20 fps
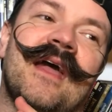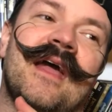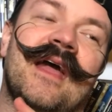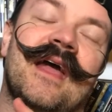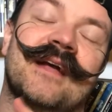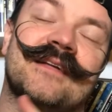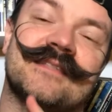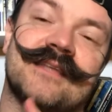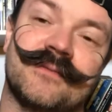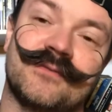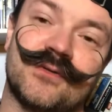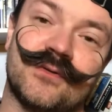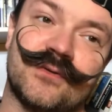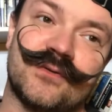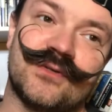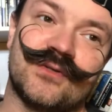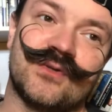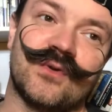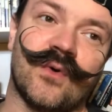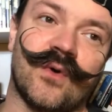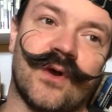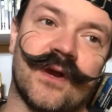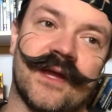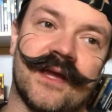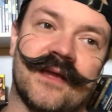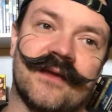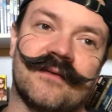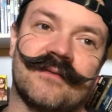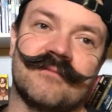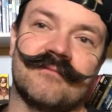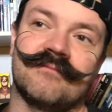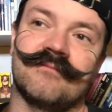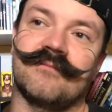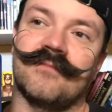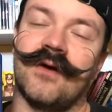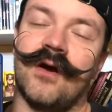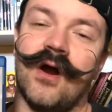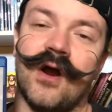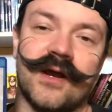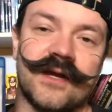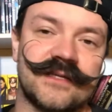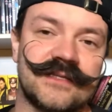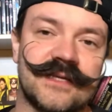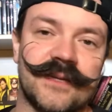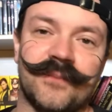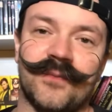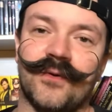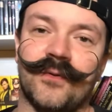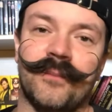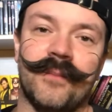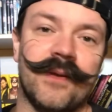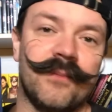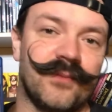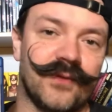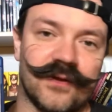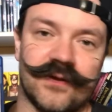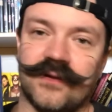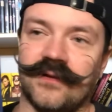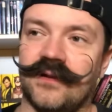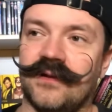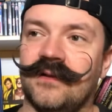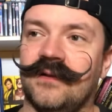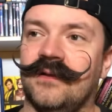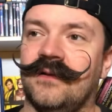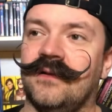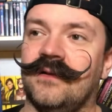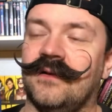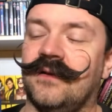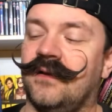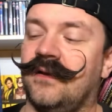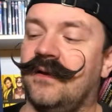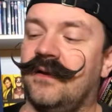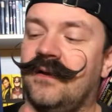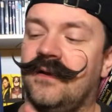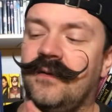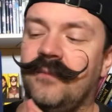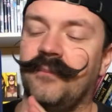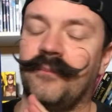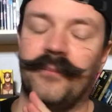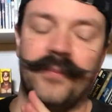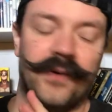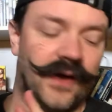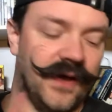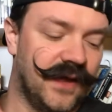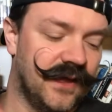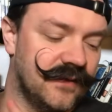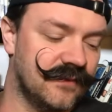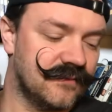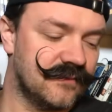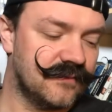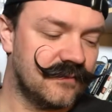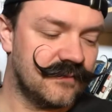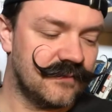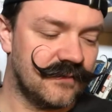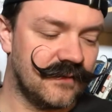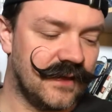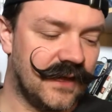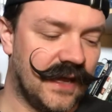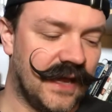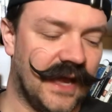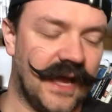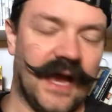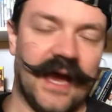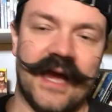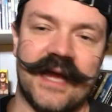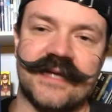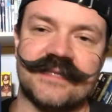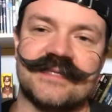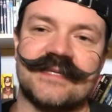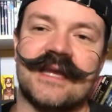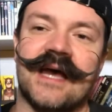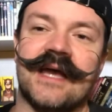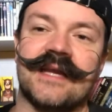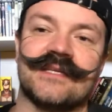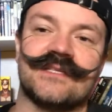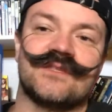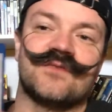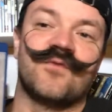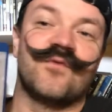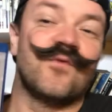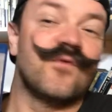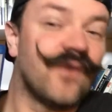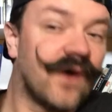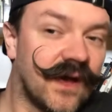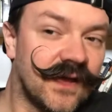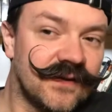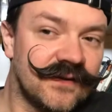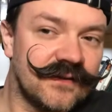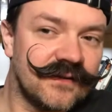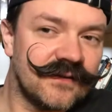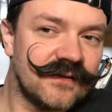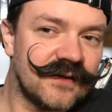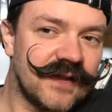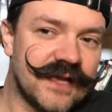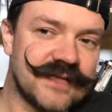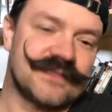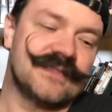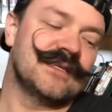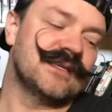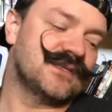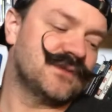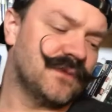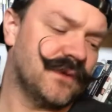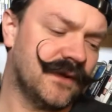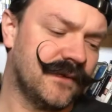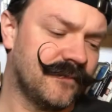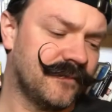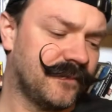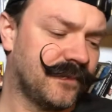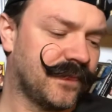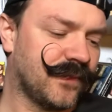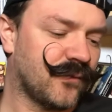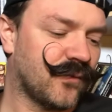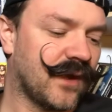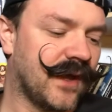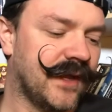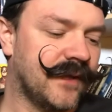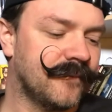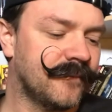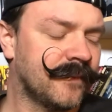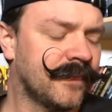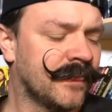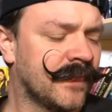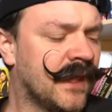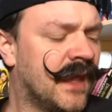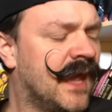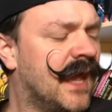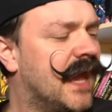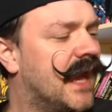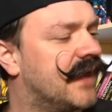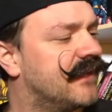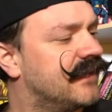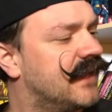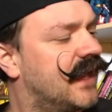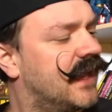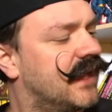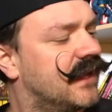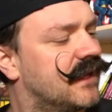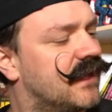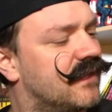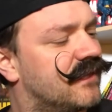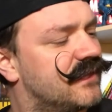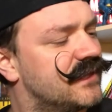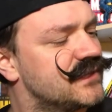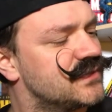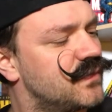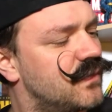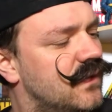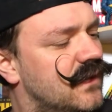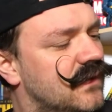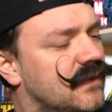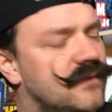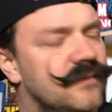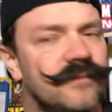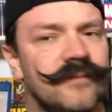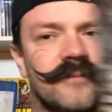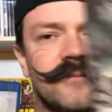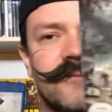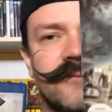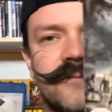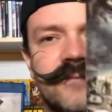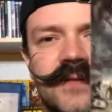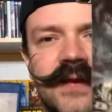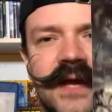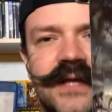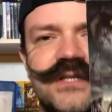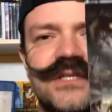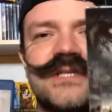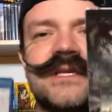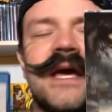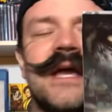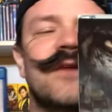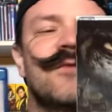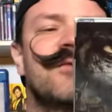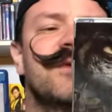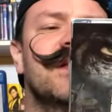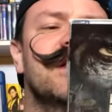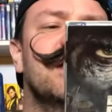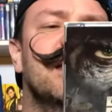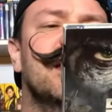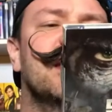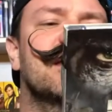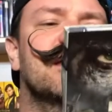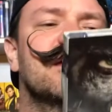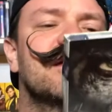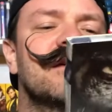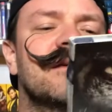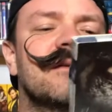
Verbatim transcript: exceptional story, archetypal, biblical, but it's not as fun as this one, right? And then this one, I just kind of feel like